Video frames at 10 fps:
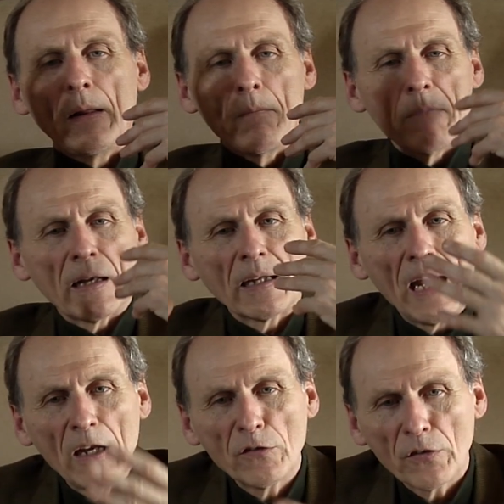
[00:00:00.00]

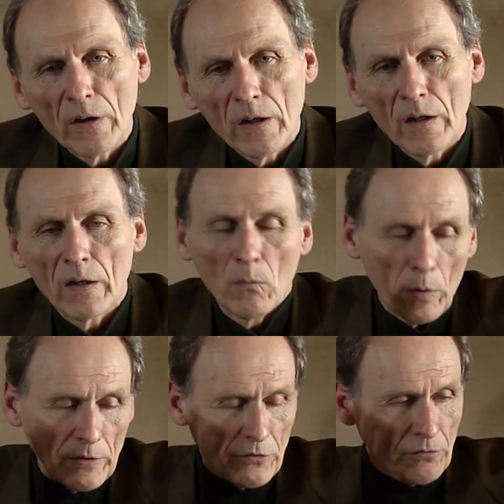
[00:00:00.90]
medication,
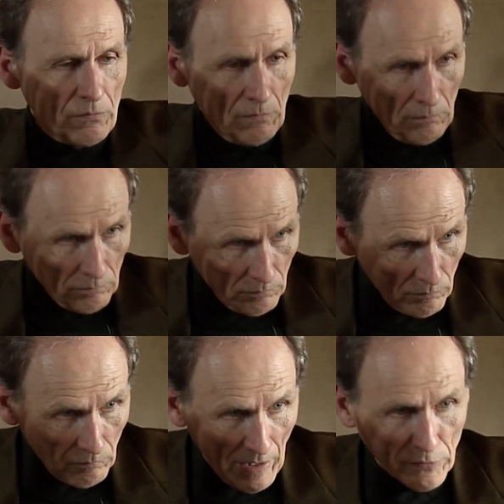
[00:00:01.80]
which
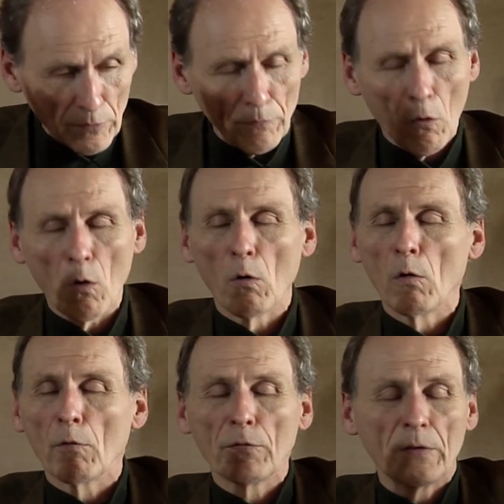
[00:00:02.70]
has
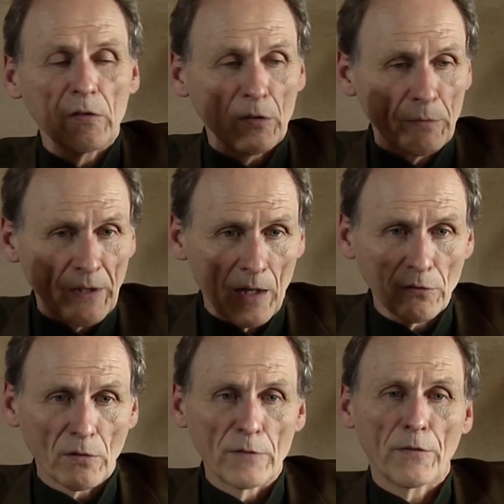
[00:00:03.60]
devolved
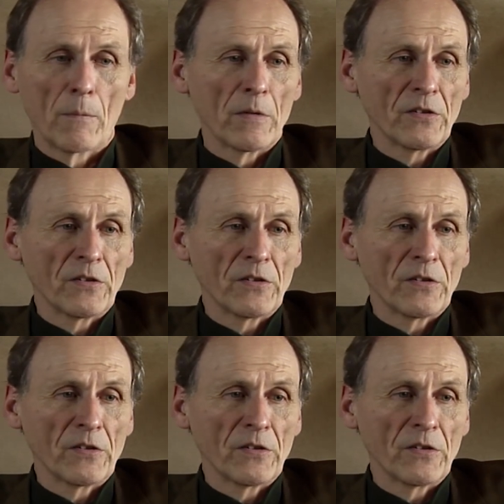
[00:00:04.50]
substantially from the